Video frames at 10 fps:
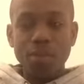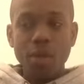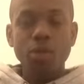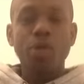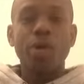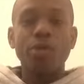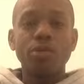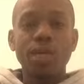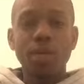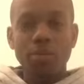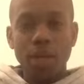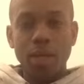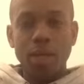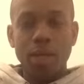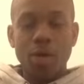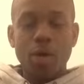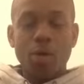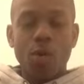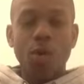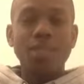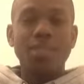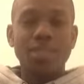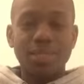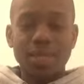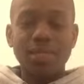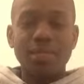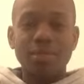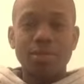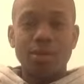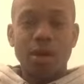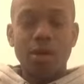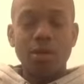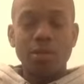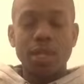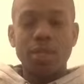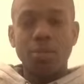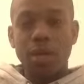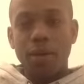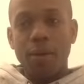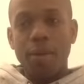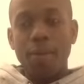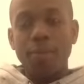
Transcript: So, what are you celebrating? What successes are you celebrating?